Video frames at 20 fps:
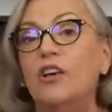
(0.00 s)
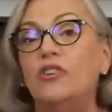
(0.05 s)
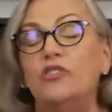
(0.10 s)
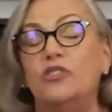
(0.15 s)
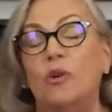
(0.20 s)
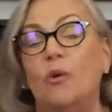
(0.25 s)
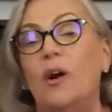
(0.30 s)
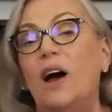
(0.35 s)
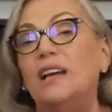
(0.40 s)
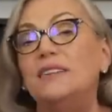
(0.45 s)

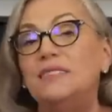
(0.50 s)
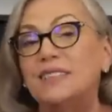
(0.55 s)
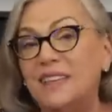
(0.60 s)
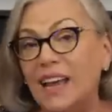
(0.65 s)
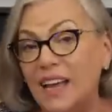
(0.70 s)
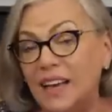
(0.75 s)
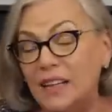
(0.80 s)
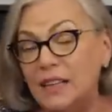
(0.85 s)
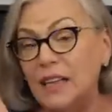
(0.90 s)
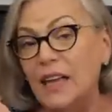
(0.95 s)
So I'd
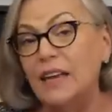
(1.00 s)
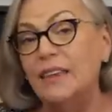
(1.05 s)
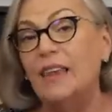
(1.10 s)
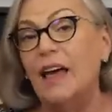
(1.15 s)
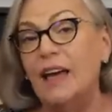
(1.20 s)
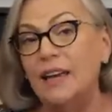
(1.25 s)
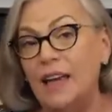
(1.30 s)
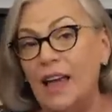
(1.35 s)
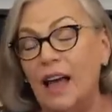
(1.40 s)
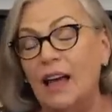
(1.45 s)
say click
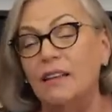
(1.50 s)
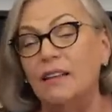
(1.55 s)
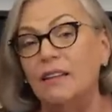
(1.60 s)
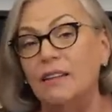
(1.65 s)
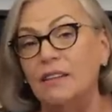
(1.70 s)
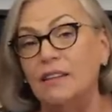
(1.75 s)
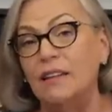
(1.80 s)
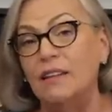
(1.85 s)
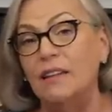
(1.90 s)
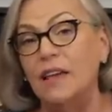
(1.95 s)
that
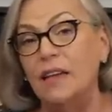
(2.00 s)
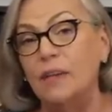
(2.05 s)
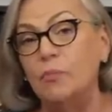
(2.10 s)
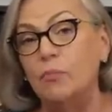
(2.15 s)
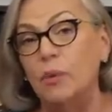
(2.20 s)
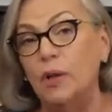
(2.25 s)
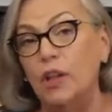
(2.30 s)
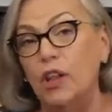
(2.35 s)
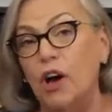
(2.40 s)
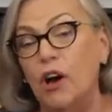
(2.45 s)
Calendly
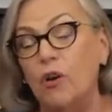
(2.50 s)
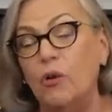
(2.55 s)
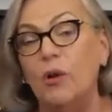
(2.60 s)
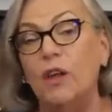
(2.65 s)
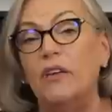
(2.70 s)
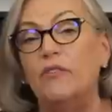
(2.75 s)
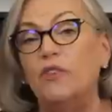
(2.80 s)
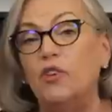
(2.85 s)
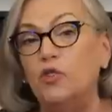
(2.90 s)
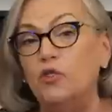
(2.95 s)
link below.
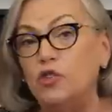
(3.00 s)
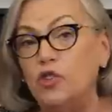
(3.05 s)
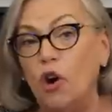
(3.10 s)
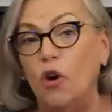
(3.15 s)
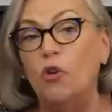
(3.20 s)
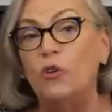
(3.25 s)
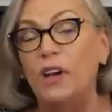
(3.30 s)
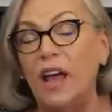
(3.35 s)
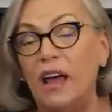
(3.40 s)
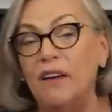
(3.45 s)
If you
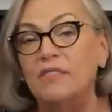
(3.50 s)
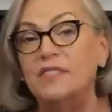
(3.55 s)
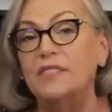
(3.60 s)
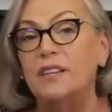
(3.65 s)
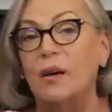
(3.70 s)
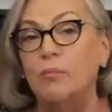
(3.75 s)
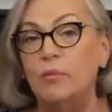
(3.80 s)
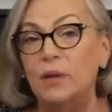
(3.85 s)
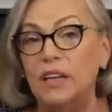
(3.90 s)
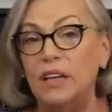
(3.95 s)
don't have
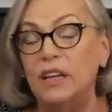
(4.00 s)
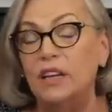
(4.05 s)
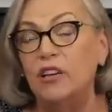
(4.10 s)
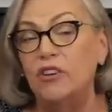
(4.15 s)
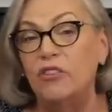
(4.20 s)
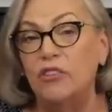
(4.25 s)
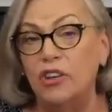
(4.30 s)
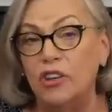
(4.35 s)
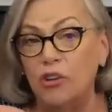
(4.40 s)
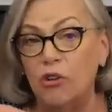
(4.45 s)
somebody
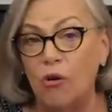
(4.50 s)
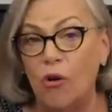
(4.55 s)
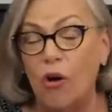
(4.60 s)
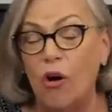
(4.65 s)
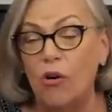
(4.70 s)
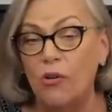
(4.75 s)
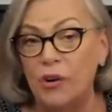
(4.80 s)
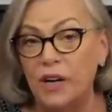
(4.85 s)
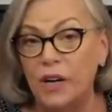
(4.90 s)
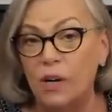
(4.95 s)
here that you're
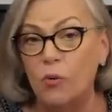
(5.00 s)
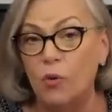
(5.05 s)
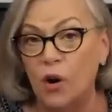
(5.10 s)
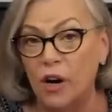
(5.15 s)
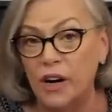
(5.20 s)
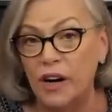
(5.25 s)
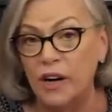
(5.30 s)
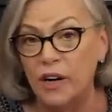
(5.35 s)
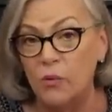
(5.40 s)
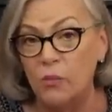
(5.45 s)
already
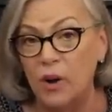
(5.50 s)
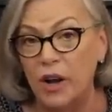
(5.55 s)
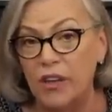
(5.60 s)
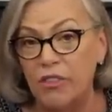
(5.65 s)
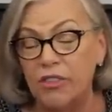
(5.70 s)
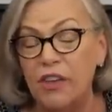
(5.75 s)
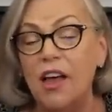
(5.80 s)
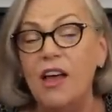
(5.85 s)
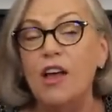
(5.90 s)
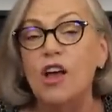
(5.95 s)
working
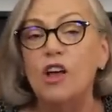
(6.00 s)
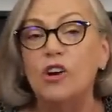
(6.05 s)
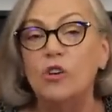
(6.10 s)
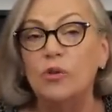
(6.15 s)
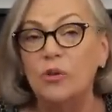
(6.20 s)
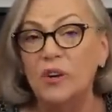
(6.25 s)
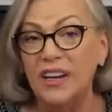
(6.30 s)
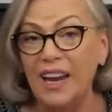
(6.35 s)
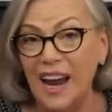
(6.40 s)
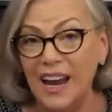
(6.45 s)
with,
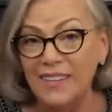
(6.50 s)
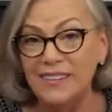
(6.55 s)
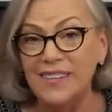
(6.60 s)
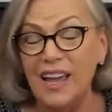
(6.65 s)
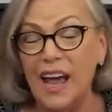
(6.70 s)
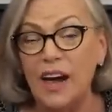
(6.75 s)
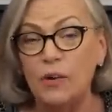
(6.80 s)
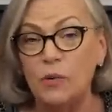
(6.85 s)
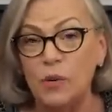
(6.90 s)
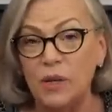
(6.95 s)
create
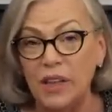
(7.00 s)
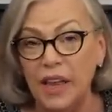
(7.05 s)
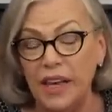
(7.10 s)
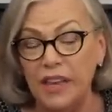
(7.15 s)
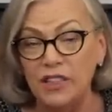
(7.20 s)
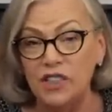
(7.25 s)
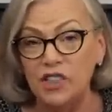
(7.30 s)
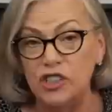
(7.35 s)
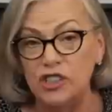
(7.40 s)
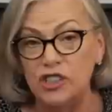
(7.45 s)
that
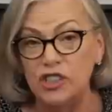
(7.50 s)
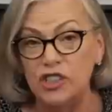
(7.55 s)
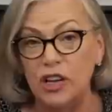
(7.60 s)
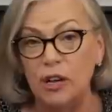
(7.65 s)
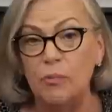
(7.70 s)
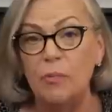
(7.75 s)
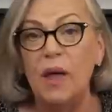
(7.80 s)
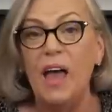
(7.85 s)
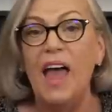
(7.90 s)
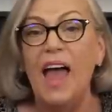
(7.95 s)

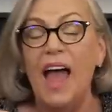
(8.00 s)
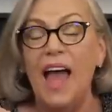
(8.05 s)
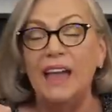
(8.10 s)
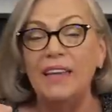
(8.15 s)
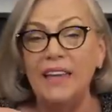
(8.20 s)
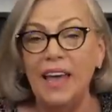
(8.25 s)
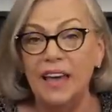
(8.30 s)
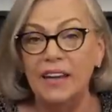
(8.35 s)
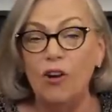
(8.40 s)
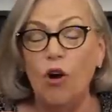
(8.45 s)
relationship
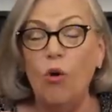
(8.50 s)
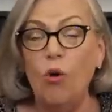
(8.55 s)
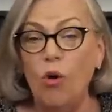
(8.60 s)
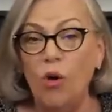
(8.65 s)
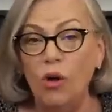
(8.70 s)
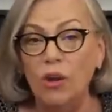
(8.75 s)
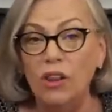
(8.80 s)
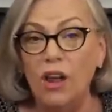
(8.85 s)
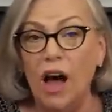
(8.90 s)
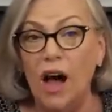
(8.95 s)
and get a
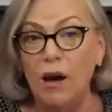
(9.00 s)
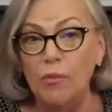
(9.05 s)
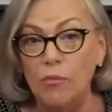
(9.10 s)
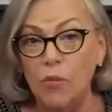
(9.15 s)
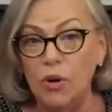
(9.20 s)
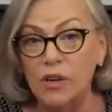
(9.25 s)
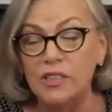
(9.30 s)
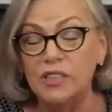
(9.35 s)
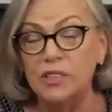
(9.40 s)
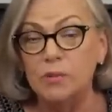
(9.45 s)
whole lot
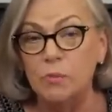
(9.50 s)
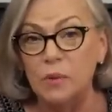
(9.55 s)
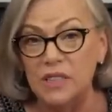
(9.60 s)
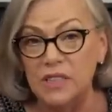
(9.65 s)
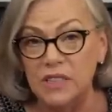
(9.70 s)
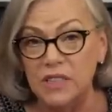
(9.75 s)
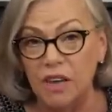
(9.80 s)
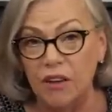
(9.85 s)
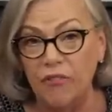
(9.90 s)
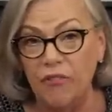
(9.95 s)
more
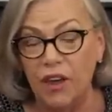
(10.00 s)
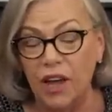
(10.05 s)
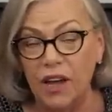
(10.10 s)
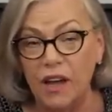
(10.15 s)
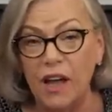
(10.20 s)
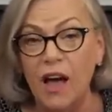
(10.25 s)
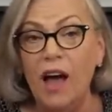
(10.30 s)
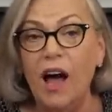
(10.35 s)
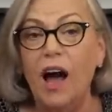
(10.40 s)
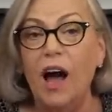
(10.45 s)

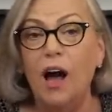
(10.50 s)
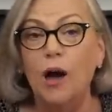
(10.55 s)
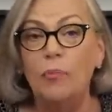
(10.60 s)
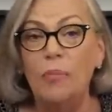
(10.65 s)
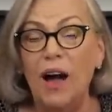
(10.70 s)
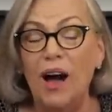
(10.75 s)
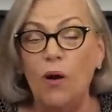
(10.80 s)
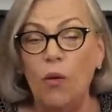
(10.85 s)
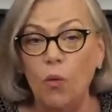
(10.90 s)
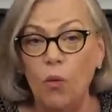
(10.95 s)
specific
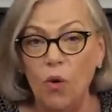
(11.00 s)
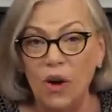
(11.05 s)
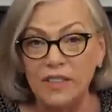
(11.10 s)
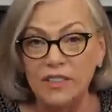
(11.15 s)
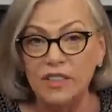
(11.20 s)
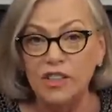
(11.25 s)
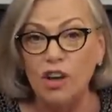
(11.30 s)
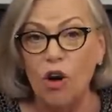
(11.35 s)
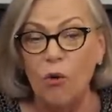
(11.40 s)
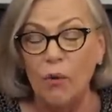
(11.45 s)
about
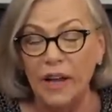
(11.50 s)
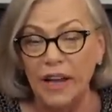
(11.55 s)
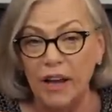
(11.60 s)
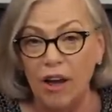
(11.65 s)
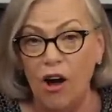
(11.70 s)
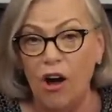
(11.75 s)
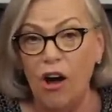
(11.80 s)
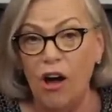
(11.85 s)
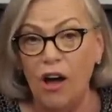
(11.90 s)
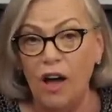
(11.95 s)
what's going
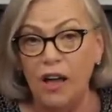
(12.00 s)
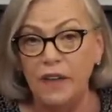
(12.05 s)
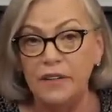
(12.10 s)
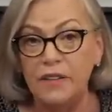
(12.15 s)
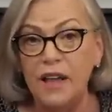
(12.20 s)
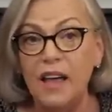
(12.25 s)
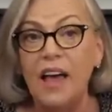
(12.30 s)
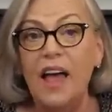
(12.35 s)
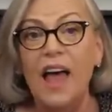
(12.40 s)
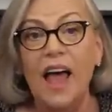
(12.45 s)

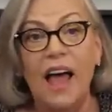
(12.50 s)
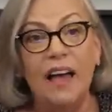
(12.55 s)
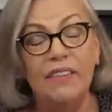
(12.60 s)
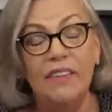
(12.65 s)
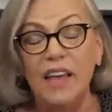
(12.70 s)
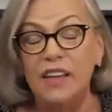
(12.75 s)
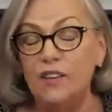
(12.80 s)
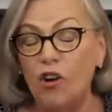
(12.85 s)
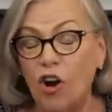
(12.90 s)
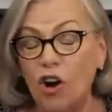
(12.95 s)
on.
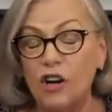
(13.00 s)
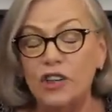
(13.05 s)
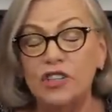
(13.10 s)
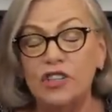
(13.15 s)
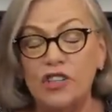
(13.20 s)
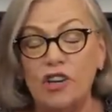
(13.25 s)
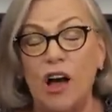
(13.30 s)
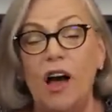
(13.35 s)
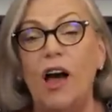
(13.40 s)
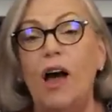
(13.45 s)
And then our
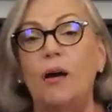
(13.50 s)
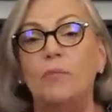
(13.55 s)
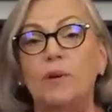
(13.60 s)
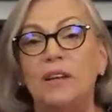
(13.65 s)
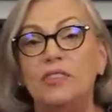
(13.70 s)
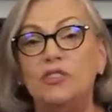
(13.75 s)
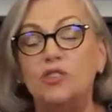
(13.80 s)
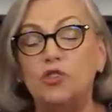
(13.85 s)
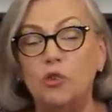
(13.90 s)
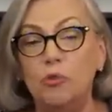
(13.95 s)
job
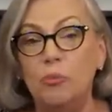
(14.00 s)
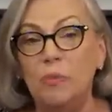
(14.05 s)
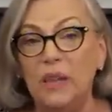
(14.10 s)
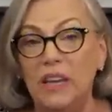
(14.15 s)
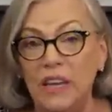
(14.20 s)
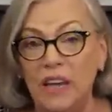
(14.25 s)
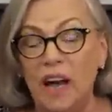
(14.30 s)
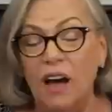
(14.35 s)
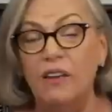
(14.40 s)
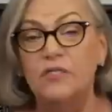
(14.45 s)
is to
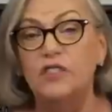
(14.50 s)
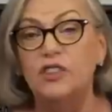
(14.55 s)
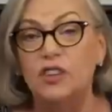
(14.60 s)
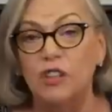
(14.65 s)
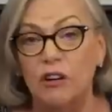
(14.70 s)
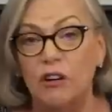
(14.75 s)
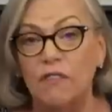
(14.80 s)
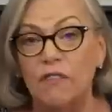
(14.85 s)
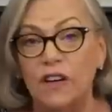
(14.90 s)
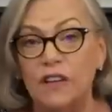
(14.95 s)
be of
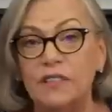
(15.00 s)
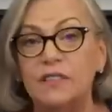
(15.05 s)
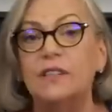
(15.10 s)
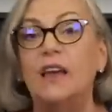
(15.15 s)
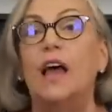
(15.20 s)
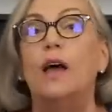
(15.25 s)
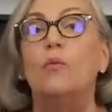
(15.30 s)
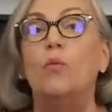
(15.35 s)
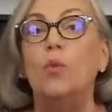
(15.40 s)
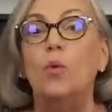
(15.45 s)
service,
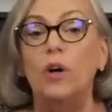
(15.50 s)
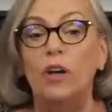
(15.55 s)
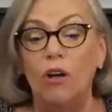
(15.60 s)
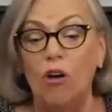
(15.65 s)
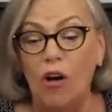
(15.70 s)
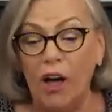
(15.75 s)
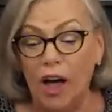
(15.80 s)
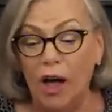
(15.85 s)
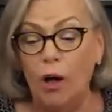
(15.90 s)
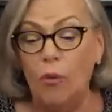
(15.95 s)
and
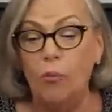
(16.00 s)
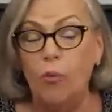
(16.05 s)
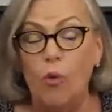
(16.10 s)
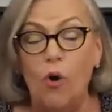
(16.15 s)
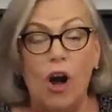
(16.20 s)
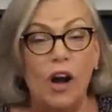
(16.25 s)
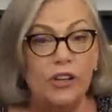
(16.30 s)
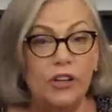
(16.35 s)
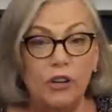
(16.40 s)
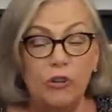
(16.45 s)
we'll help
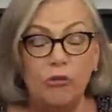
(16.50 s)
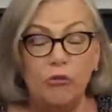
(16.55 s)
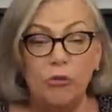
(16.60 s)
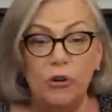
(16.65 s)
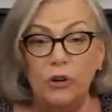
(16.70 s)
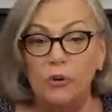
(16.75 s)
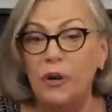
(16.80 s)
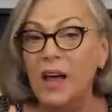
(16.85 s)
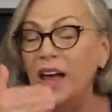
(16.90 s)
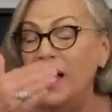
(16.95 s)
walk you
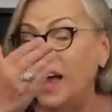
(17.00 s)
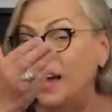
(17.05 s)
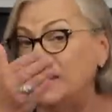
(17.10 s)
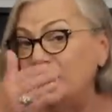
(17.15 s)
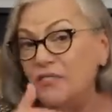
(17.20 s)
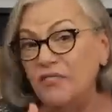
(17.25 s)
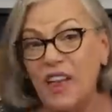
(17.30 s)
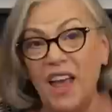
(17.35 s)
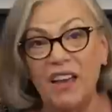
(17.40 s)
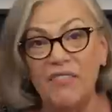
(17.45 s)
through.
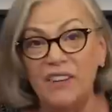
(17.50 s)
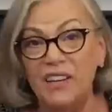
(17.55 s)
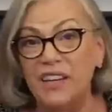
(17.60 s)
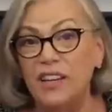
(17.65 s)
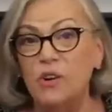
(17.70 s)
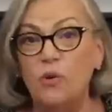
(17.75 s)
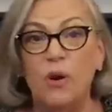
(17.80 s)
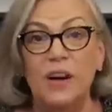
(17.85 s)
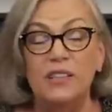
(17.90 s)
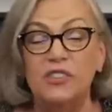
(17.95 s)
And if they have
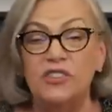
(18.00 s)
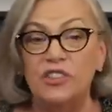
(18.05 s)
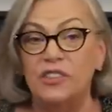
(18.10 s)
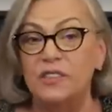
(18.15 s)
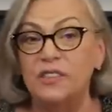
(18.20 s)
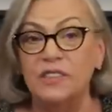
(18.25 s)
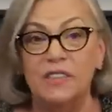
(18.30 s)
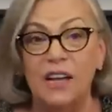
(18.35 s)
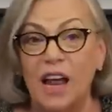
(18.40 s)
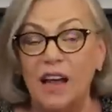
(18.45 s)
any
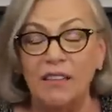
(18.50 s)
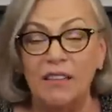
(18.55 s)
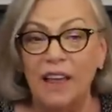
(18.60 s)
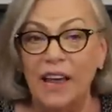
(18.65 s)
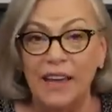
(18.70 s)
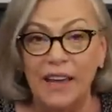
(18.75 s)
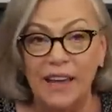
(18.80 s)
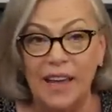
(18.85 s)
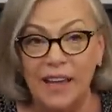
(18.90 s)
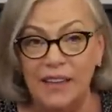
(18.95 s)
questions, not
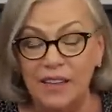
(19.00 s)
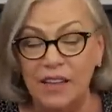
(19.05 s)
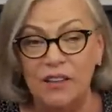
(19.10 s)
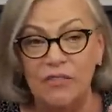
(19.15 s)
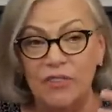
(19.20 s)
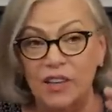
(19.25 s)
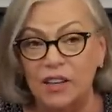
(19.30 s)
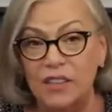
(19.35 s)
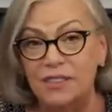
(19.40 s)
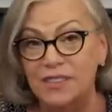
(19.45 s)
like any
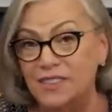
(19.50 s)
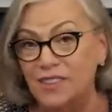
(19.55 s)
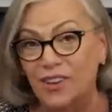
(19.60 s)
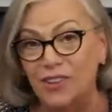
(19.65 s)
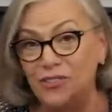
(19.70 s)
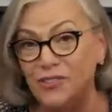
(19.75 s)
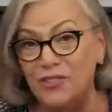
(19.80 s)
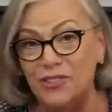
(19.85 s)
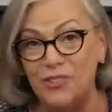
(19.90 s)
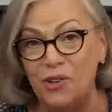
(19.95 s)
of the
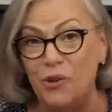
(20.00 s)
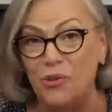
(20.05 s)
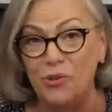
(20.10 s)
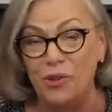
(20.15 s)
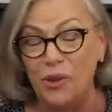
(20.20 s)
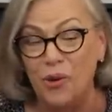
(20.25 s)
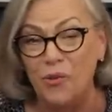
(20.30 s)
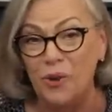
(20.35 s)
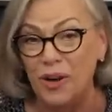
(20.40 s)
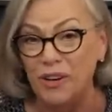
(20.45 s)
consultants
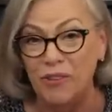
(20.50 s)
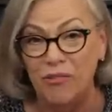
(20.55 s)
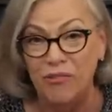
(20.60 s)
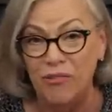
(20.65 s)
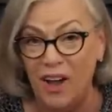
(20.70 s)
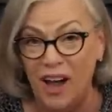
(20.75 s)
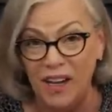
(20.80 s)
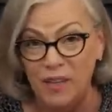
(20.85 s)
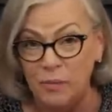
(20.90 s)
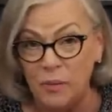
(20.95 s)
don't know where to
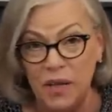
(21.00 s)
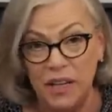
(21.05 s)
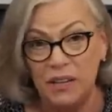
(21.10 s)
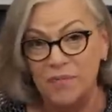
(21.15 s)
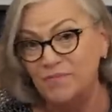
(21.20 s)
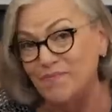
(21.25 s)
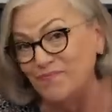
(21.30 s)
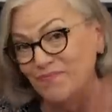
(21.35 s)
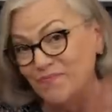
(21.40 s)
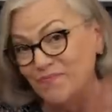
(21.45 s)
find me.